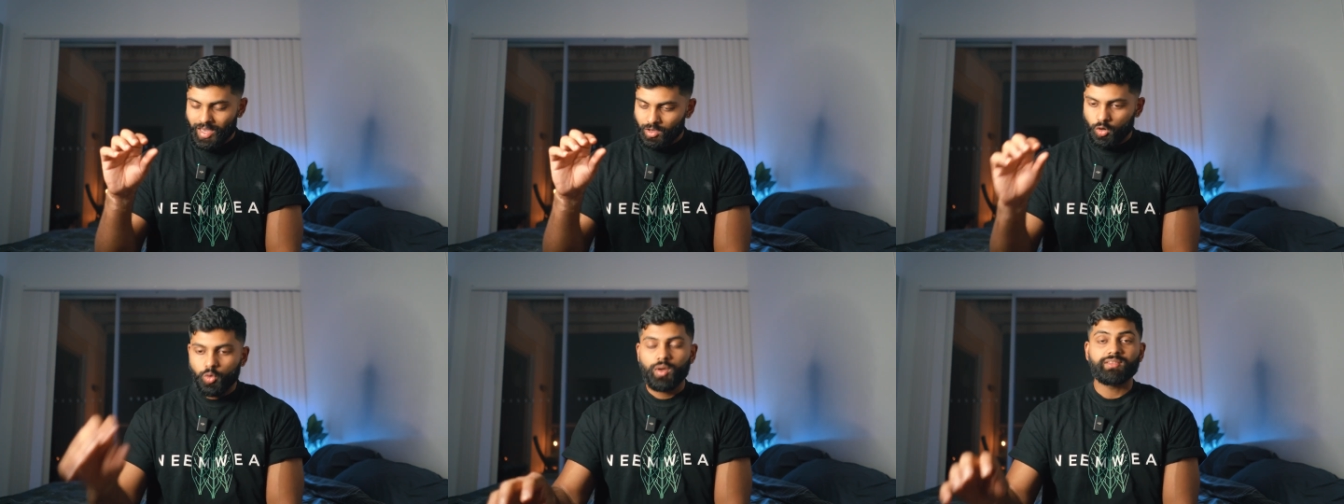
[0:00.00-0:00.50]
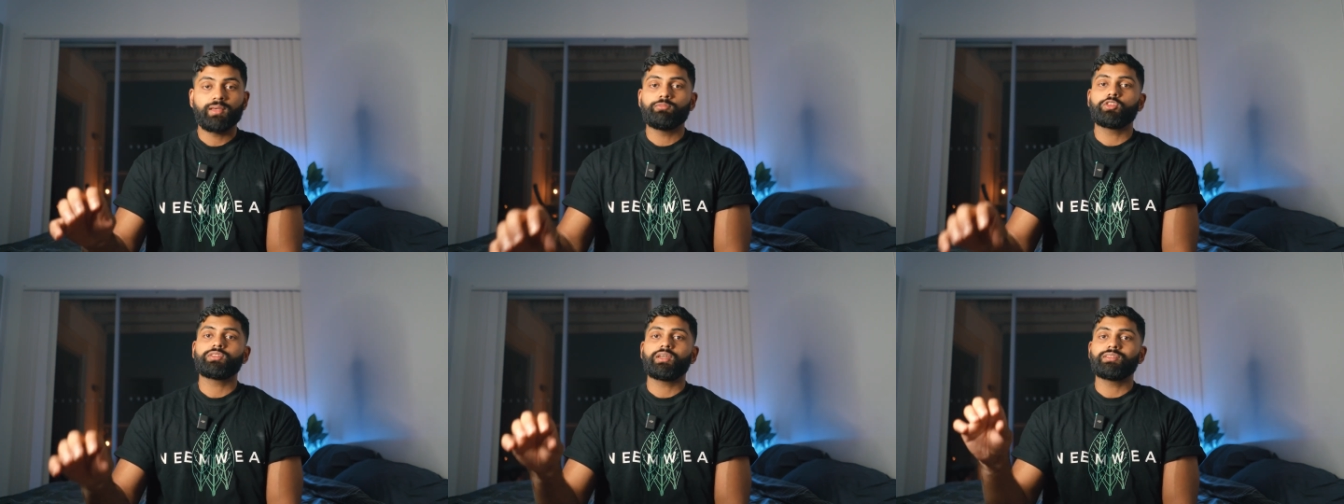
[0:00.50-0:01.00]
I always
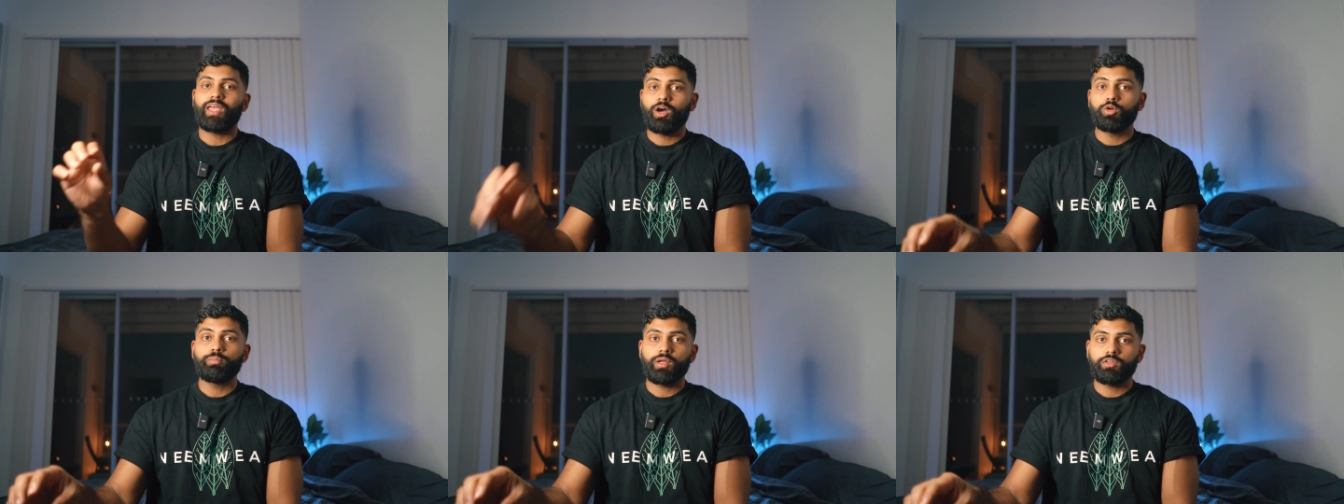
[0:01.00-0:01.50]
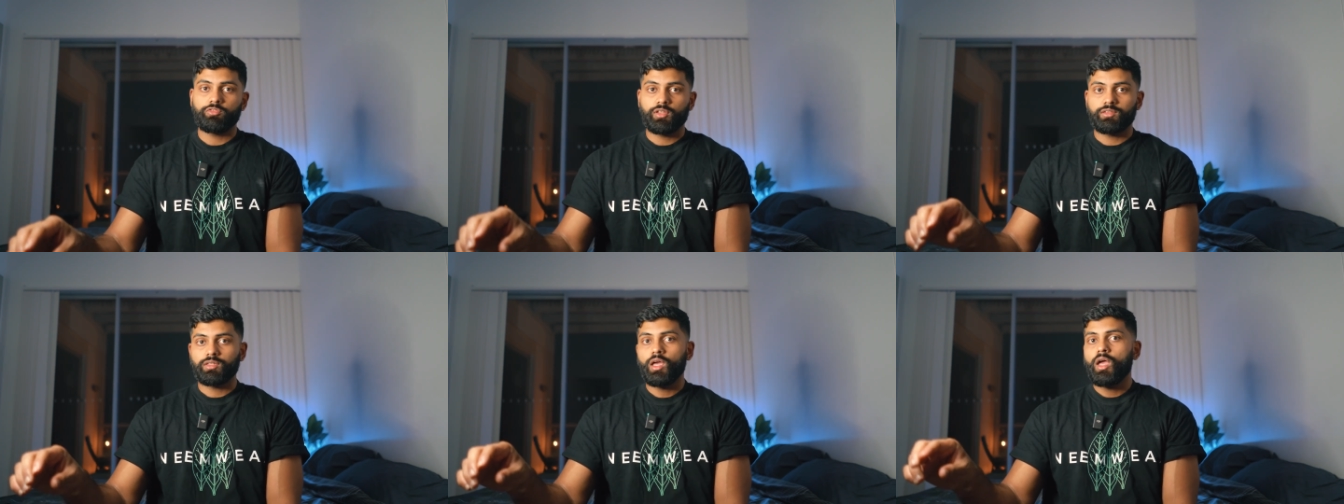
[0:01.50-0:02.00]
emphasize the health
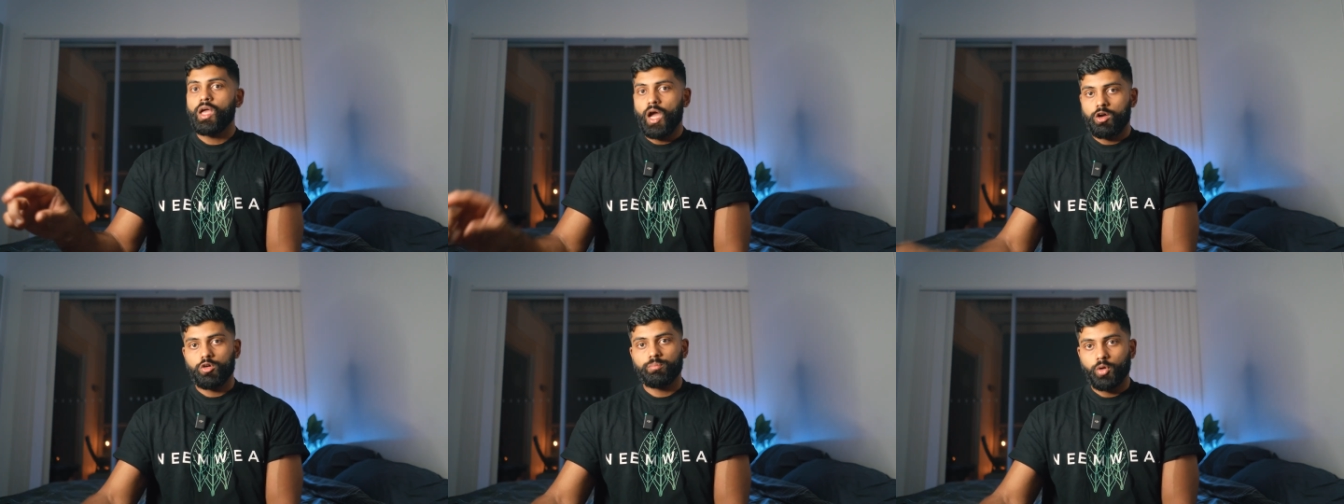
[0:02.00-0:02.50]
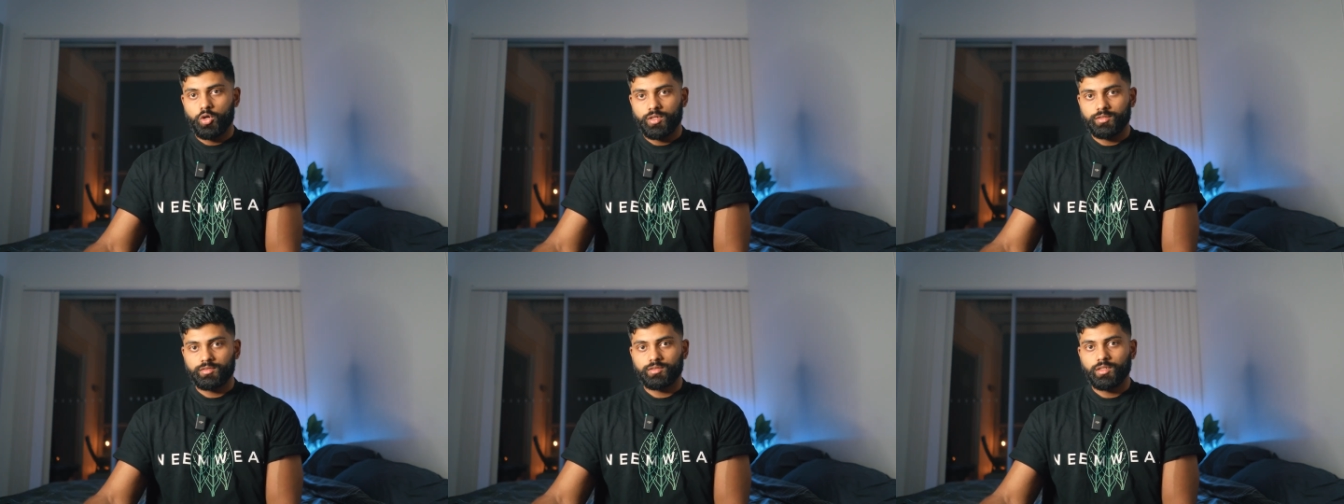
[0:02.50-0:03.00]
benefits are a
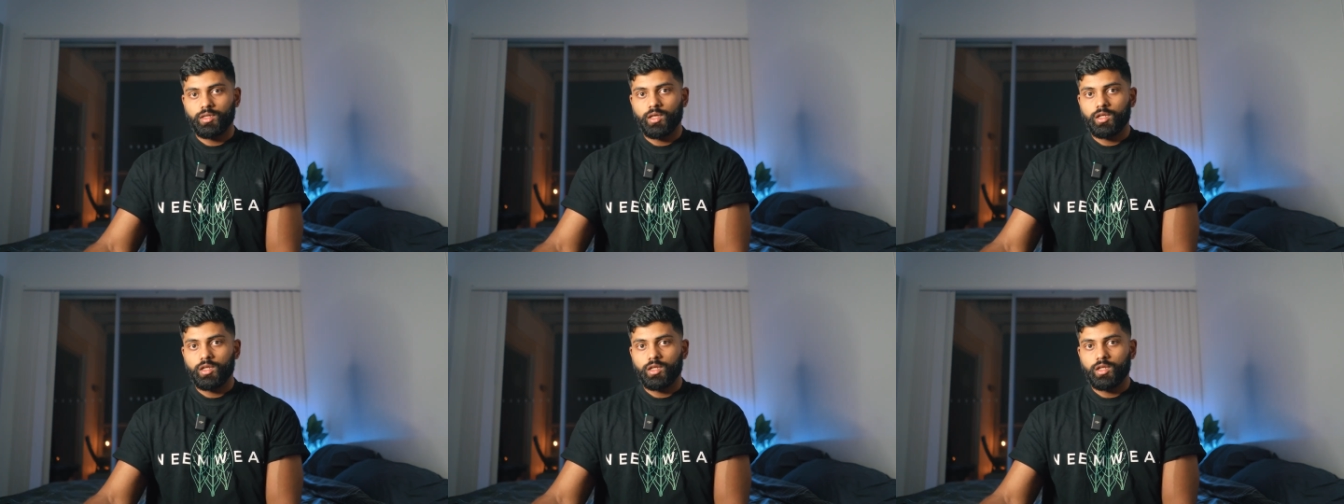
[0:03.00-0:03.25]
bonus.